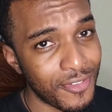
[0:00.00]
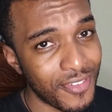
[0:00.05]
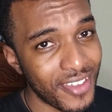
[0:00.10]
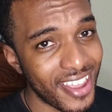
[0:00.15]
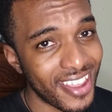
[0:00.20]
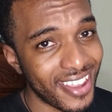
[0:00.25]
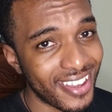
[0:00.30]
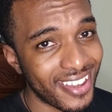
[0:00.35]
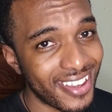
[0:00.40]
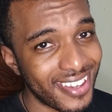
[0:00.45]

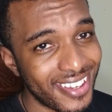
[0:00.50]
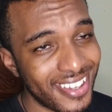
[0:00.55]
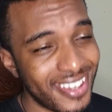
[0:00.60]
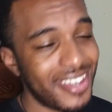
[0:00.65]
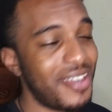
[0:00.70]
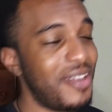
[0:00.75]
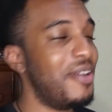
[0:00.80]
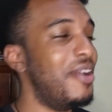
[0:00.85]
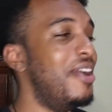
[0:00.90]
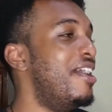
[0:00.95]
they're
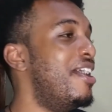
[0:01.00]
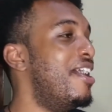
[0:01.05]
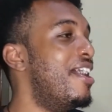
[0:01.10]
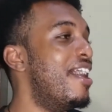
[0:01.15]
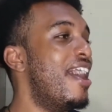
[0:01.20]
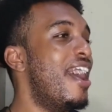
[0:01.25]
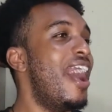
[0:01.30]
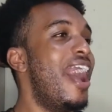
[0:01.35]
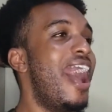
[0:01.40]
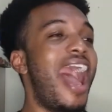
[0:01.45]
fake.
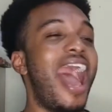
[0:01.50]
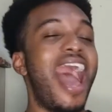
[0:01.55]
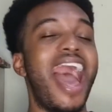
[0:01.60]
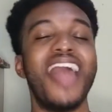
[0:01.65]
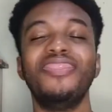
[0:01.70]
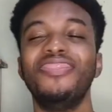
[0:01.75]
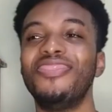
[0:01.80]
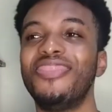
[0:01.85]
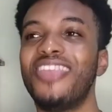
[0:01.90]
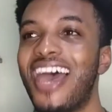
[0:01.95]

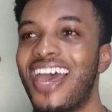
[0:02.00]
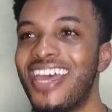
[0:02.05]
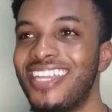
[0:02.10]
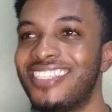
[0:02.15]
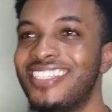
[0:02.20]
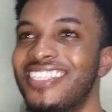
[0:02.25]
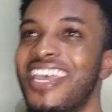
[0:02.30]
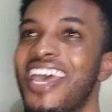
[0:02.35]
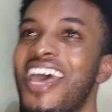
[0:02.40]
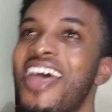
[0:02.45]

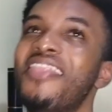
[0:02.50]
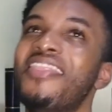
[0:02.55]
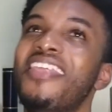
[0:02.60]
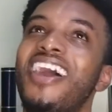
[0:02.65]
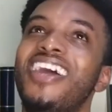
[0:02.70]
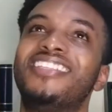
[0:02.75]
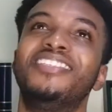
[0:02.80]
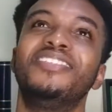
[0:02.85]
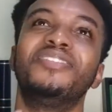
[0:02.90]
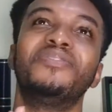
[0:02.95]
And
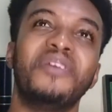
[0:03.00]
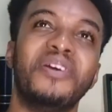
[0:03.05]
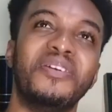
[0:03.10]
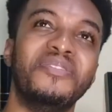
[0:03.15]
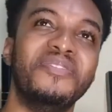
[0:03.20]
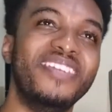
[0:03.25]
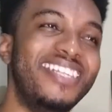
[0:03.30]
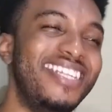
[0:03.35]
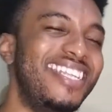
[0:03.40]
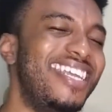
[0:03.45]
that
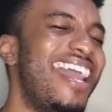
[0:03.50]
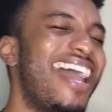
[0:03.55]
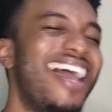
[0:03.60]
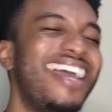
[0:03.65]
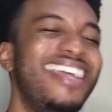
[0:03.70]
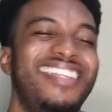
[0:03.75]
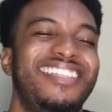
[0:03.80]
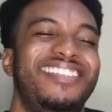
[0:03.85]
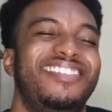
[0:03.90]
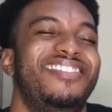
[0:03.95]
is what
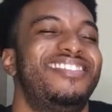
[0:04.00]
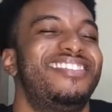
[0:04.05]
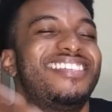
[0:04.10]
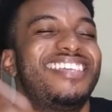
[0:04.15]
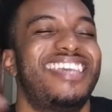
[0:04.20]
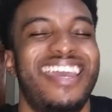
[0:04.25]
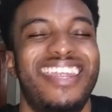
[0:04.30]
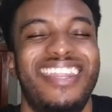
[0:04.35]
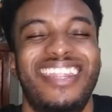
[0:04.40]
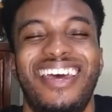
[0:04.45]
really
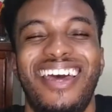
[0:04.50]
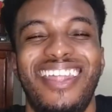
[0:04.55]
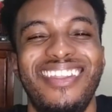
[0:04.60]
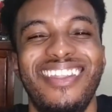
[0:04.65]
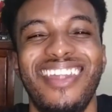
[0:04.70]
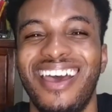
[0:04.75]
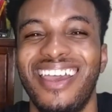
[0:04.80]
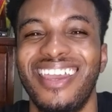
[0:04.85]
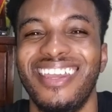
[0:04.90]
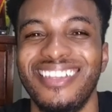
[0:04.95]
just
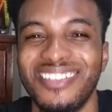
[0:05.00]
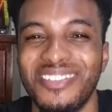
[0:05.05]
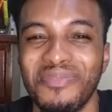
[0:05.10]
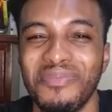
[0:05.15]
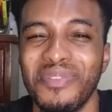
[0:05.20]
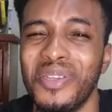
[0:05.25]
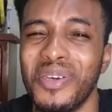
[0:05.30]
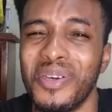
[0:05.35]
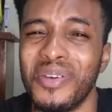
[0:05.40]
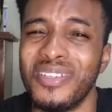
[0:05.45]
kind of
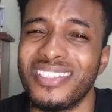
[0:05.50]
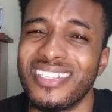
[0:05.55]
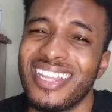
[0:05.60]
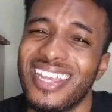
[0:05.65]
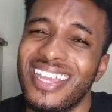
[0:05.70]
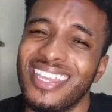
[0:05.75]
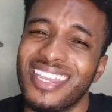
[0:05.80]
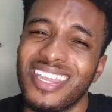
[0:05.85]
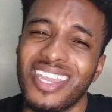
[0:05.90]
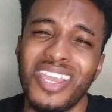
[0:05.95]
annoying to me
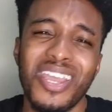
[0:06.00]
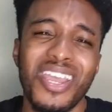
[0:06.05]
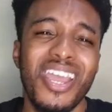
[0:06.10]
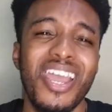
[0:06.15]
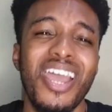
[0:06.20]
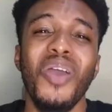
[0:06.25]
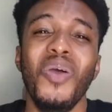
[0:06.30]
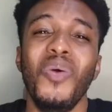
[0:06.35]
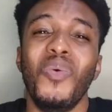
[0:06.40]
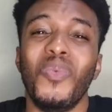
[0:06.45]
now. It's
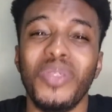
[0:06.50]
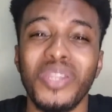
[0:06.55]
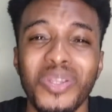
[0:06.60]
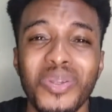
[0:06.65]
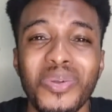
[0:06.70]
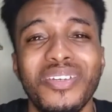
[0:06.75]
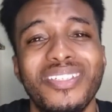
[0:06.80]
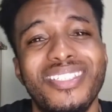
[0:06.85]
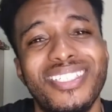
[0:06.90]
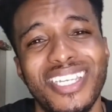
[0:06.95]
like,
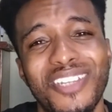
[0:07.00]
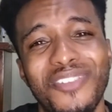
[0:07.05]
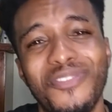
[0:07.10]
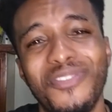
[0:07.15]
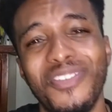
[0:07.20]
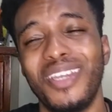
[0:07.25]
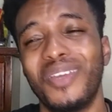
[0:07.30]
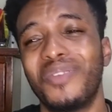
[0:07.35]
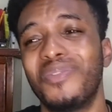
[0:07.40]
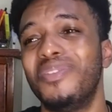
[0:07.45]
we know
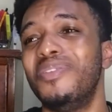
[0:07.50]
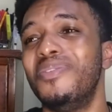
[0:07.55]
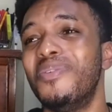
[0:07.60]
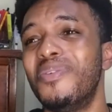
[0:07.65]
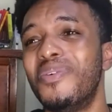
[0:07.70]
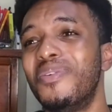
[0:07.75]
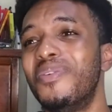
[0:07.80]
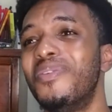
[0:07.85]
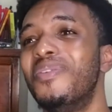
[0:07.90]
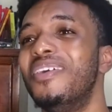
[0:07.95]
it's fake.
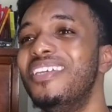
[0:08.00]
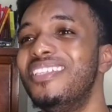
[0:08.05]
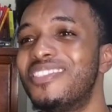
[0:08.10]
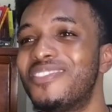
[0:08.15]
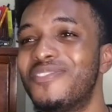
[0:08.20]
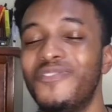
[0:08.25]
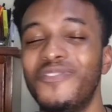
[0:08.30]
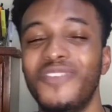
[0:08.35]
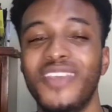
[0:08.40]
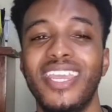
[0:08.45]
We
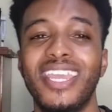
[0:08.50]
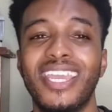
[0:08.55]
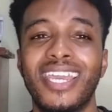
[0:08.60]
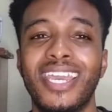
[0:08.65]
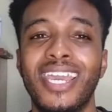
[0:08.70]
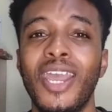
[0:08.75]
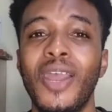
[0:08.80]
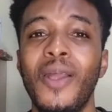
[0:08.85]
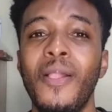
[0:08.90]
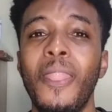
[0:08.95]
know it's
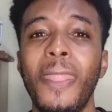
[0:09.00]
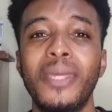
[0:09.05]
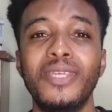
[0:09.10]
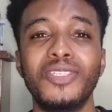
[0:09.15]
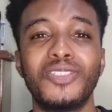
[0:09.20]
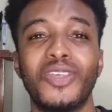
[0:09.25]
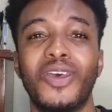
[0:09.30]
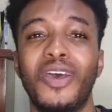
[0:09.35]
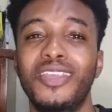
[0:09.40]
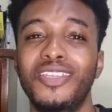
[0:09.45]
fake.
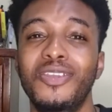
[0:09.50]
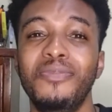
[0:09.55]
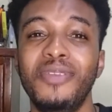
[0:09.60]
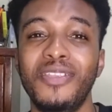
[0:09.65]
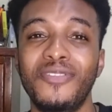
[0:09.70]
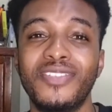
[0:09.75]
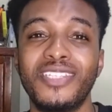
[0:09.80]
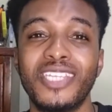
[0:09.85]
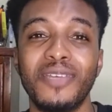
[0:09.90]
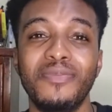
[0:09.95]

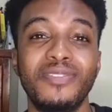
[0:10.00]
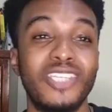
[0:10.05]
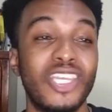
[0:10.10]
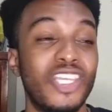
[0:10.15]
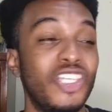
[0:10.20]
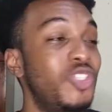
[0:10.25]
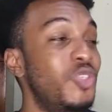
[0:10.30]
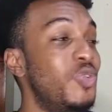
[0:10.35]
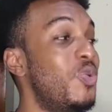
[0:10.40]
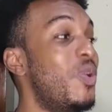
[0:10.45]
So you mean to
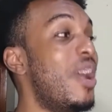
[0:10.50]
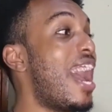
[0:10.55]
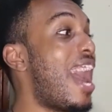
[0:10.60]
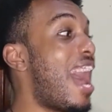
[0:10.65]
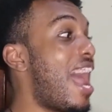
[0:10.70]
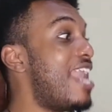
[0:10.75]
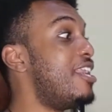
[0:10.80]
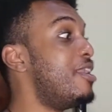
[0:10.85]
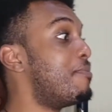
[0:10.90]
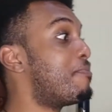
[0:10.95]
tell them to say,
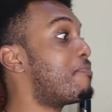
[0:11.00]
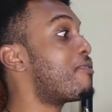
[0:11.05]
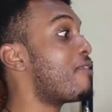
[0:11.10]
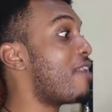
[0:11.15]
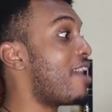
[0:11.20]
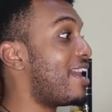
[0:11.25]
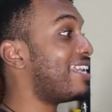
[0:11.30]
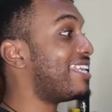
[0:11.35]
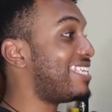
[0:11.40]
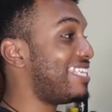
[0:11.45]
you
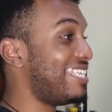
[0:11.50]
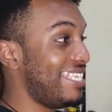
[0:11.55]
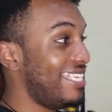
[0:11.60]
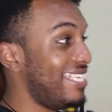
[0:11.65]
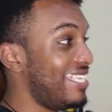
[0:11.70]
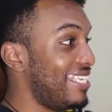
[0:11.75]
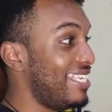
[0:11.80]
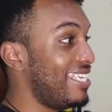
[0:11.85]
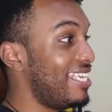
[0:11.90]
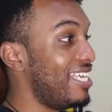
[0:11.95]
and the
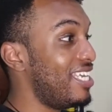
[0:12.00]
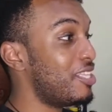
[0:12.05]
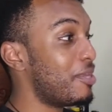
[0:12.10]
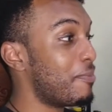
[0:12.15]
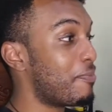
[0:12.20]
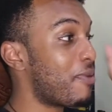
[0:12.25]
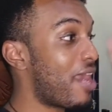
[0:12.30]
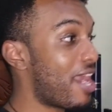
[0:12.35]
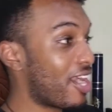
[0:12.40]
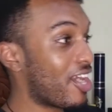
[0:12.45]

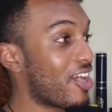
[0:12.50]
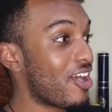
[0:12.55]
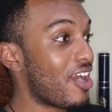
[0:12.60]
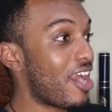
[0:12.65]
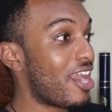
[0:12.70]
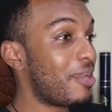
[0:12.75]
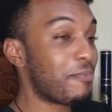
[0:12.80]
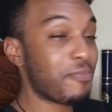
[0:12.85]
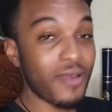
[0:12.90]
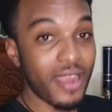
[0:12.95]
prankie, the
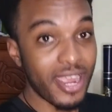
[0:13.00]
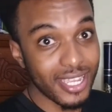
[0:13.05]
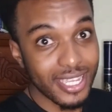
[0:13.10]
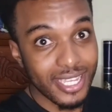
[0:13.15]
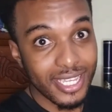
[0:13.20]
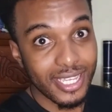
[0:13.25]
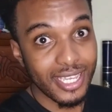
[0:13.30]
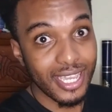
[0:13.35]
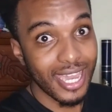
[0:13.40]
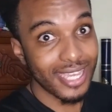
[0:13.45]
pranker and the
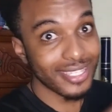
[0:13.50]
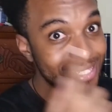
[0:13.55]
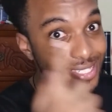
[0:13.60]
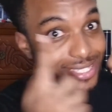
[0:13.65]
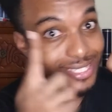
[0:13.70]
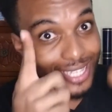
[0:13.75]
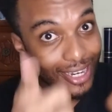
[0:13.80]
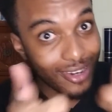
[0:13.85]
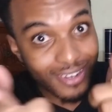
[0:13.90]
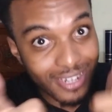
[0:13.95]

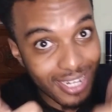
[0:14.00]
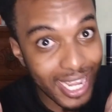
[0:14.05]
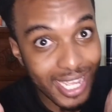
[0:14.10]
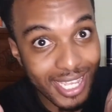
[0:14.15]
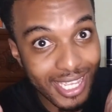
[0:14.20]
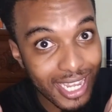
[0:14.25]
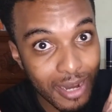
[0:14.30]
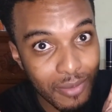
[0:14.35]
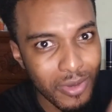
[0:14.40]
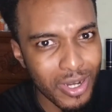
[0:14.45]
prankie are
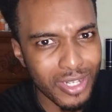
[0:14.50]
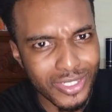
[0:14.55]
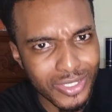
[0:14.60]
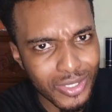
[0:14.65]
staring at